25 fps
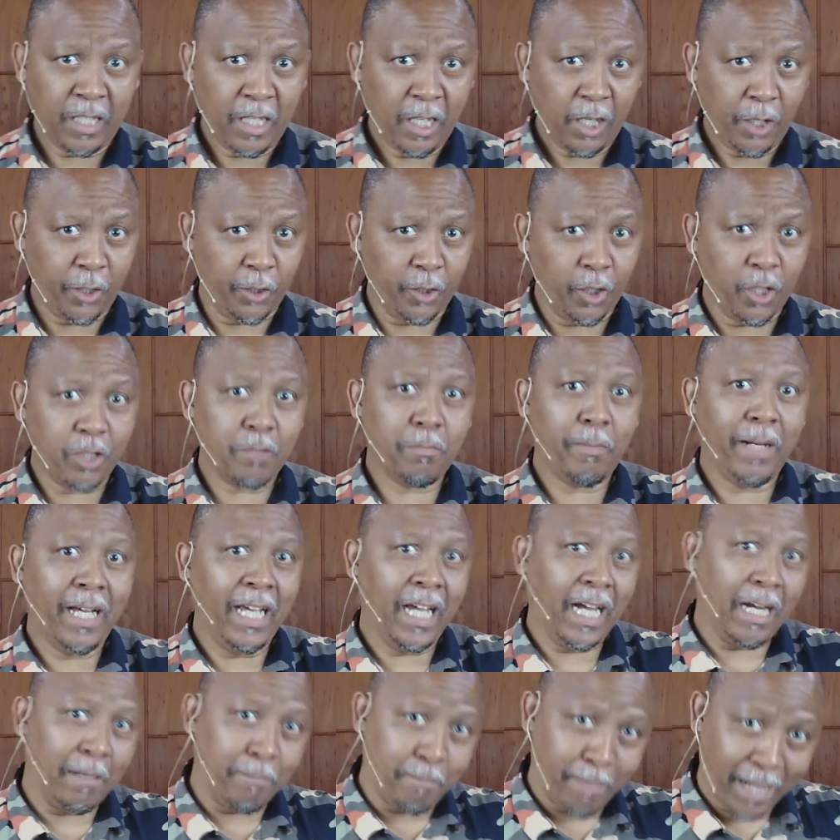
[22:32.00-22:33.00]
not by
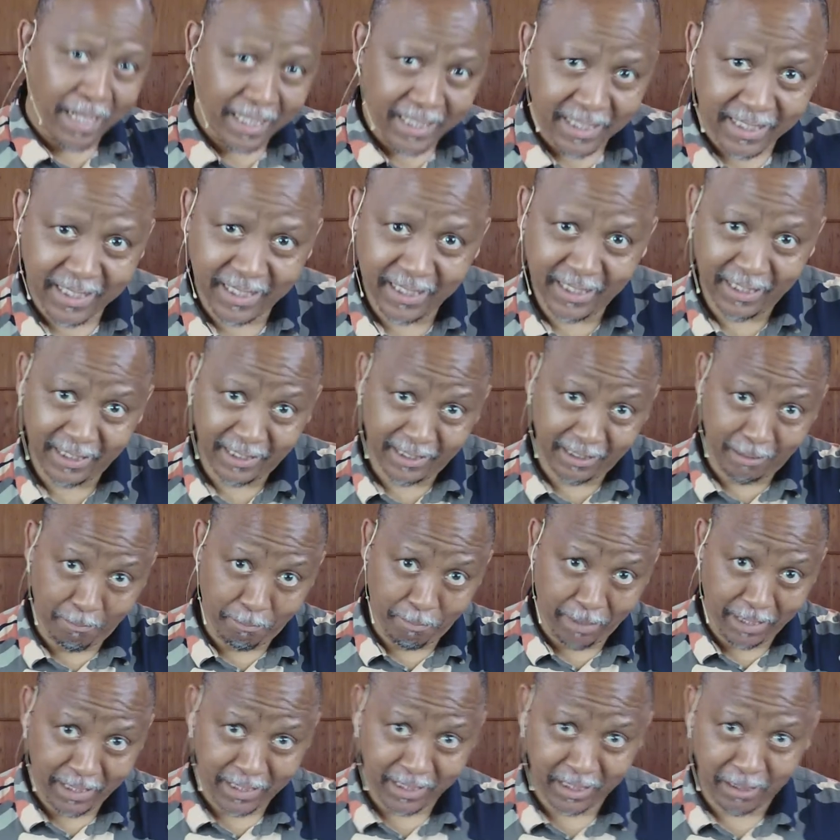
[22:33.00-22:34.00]
abandoning the
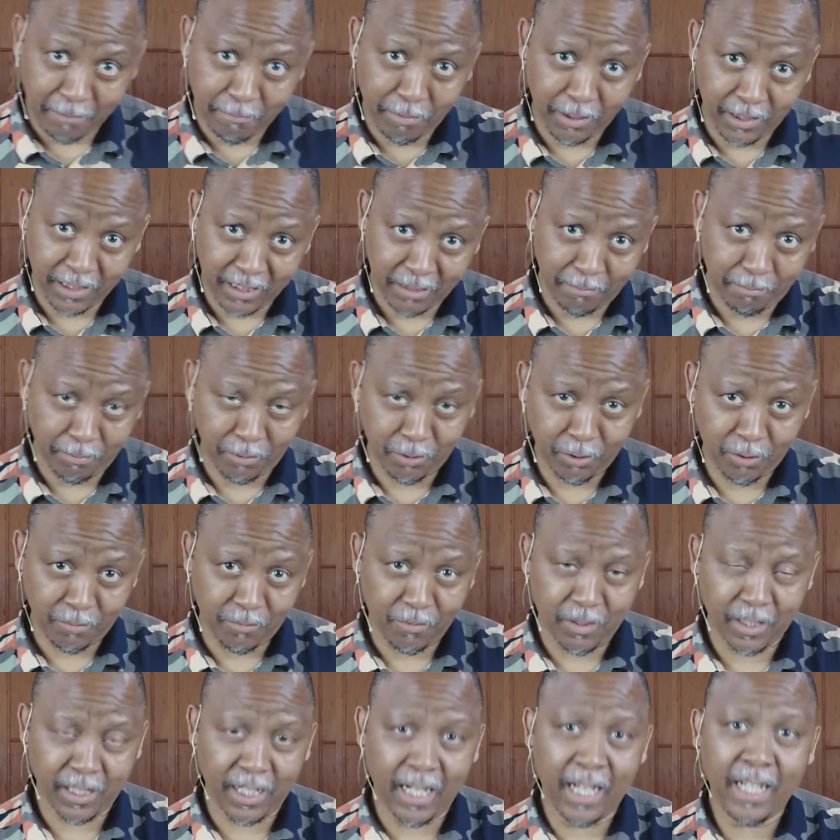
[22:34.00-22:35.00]
basic principles of
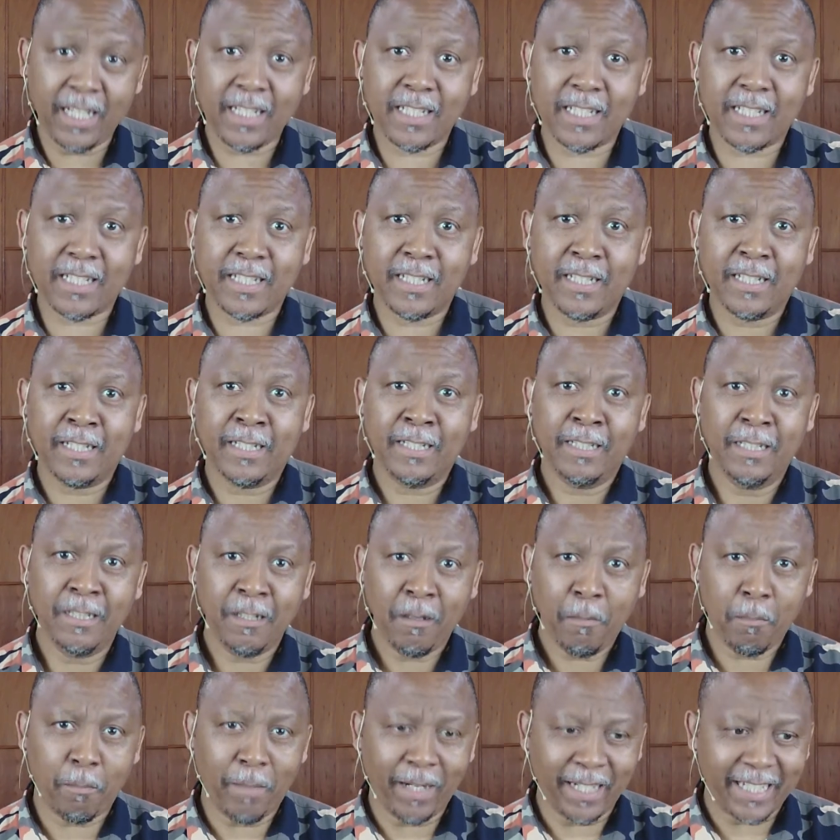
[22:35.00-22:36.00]
Christ,
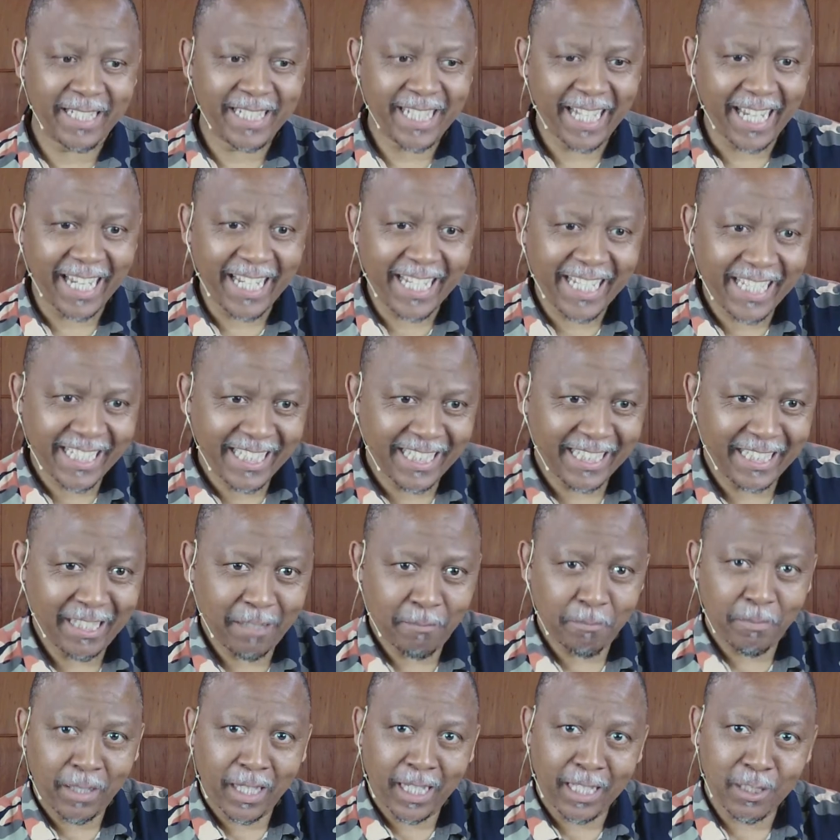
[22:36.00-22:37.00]
but taking
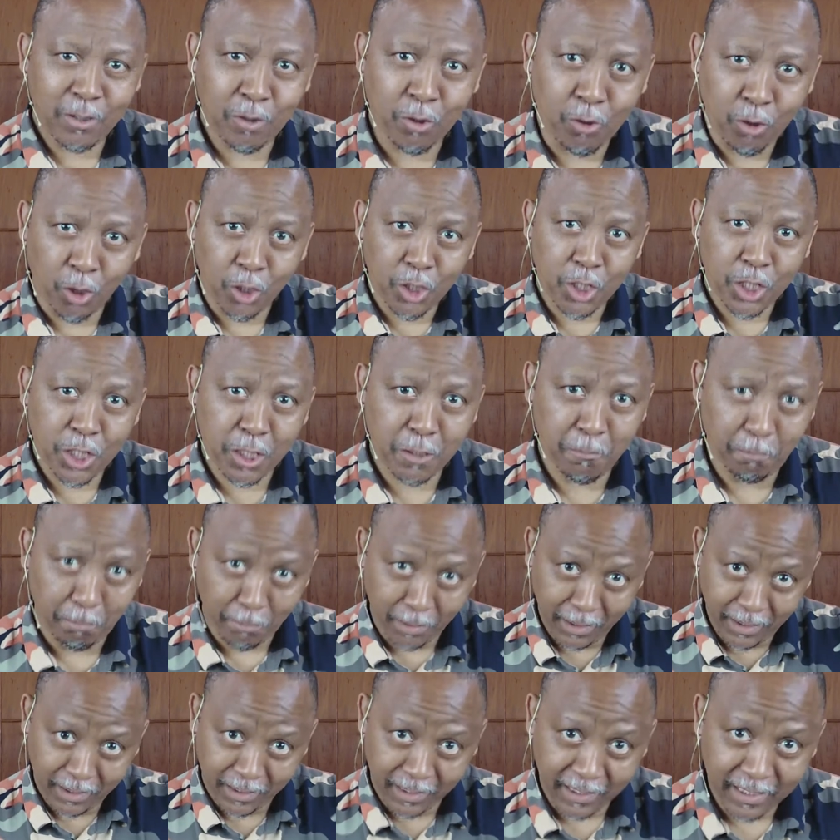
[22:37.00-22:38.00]
them as God's
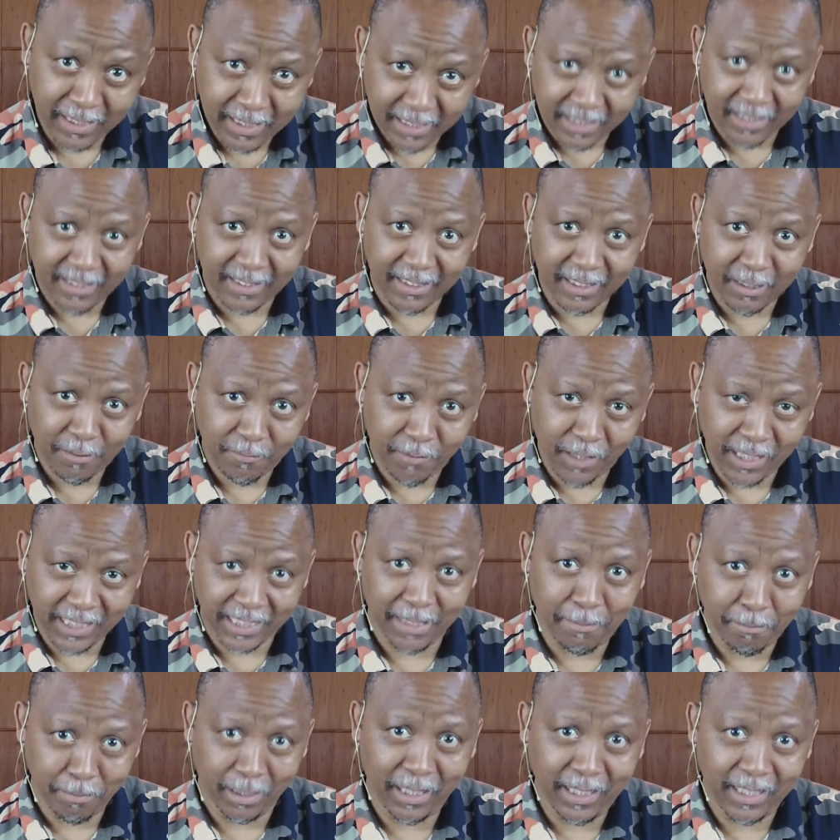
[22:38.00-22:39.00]
milk, these
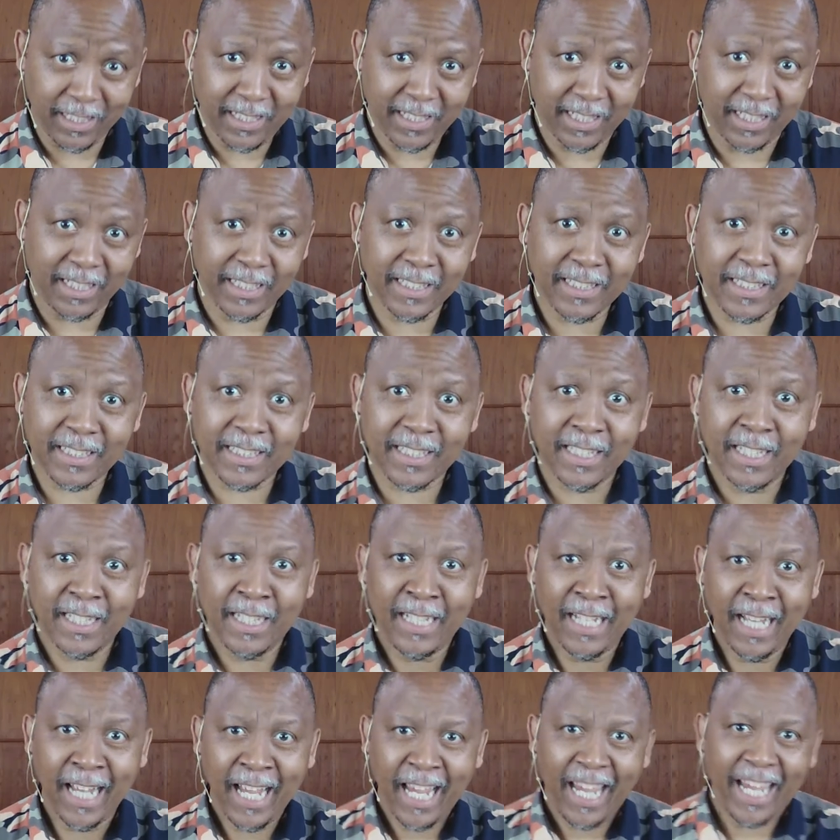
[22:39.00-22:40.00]
fundamentals,
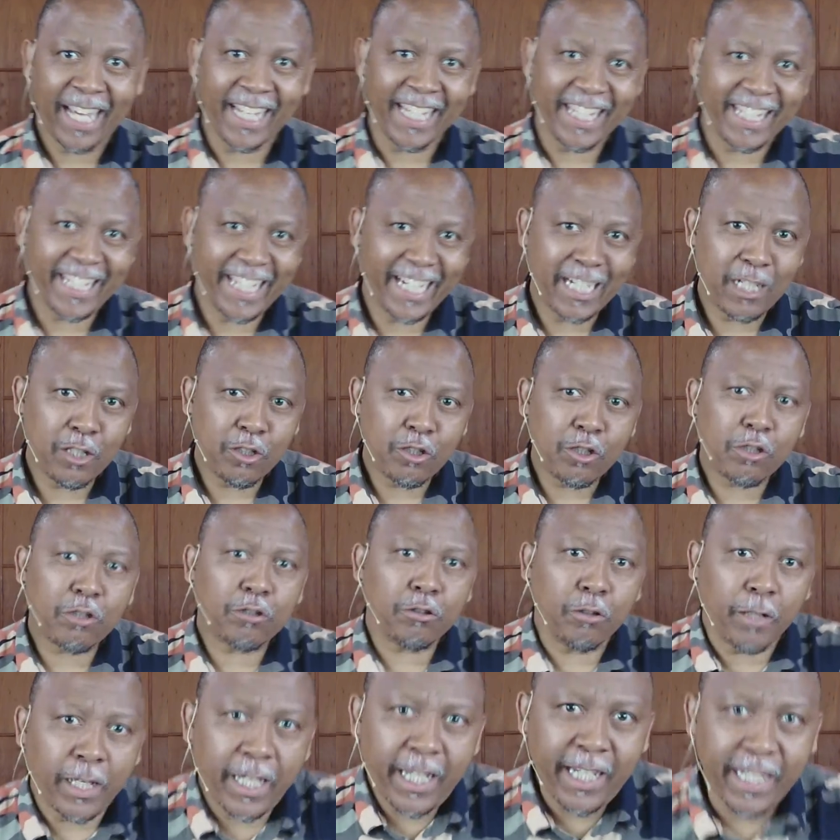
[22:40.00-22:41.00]
and then
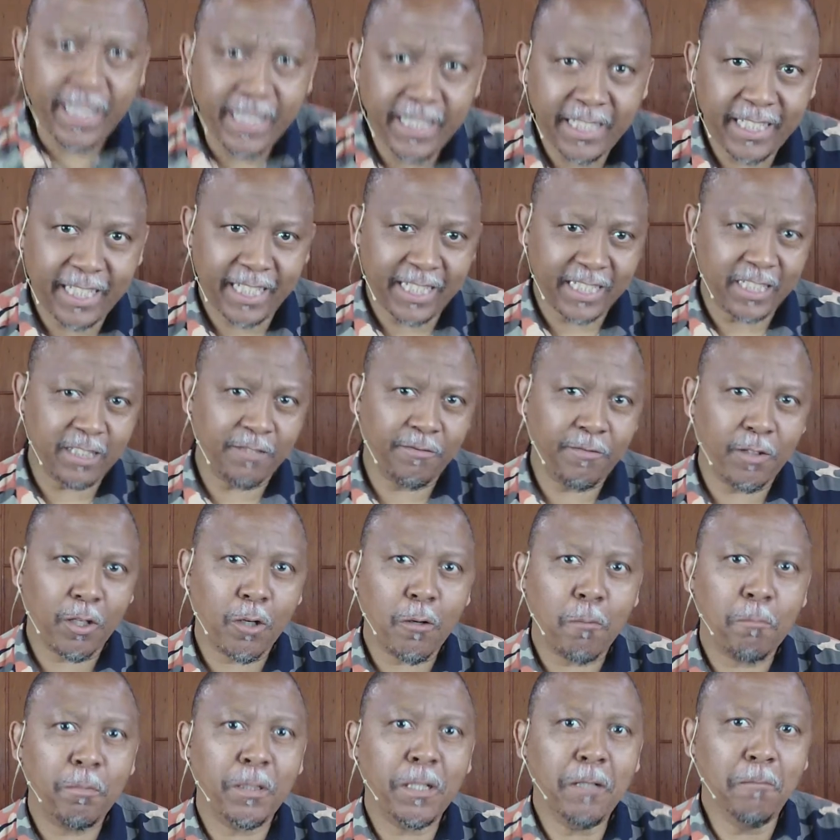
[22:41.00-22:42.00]
training and
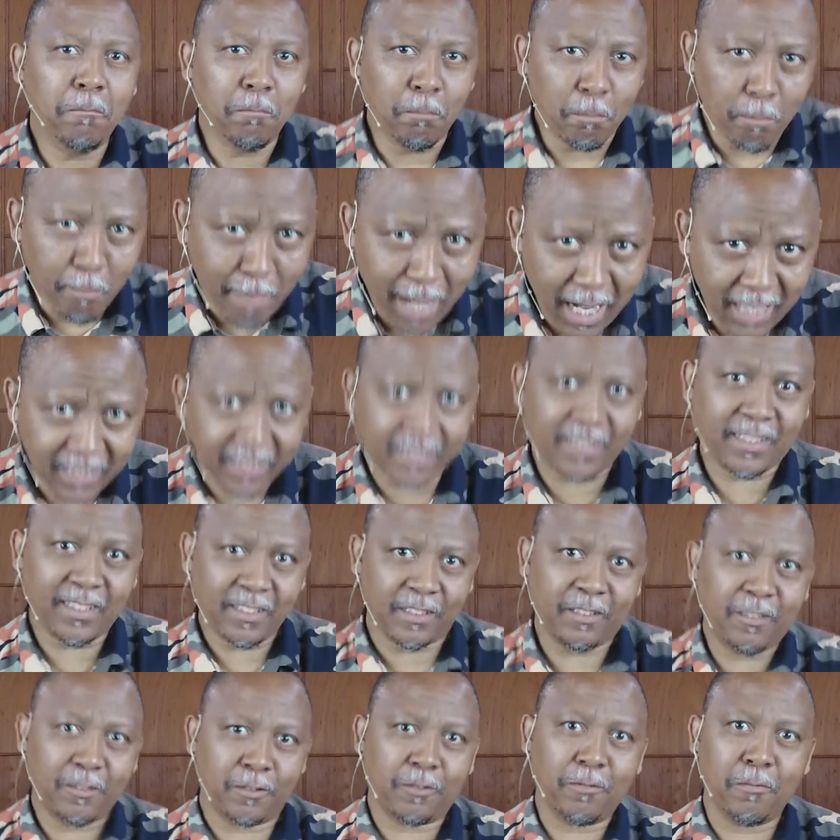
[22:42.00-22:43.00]
developing muscle
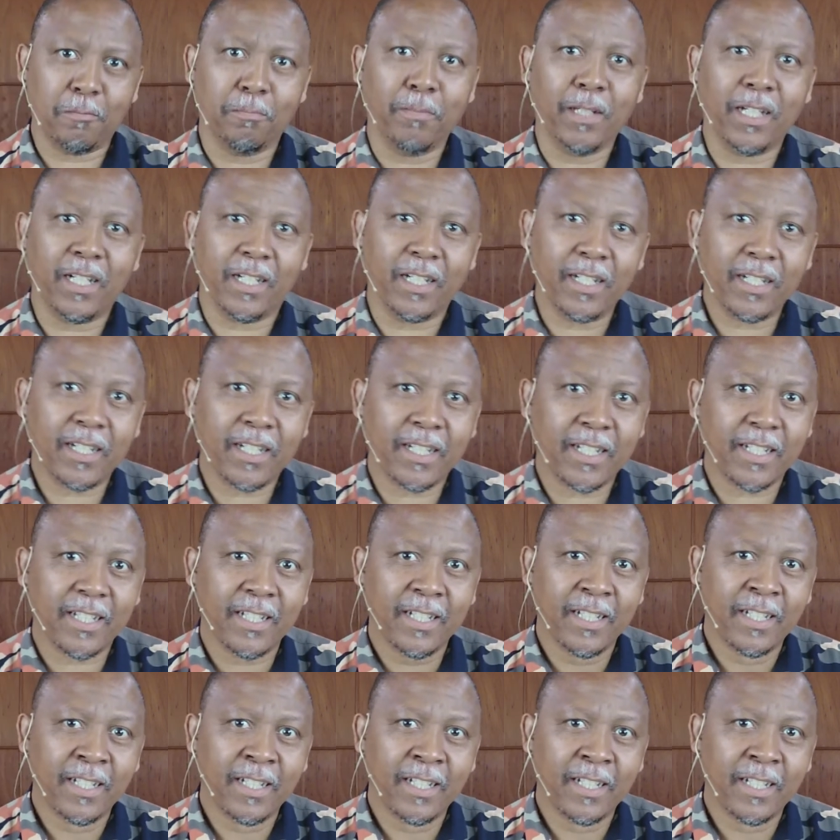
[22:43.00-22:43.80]
through milk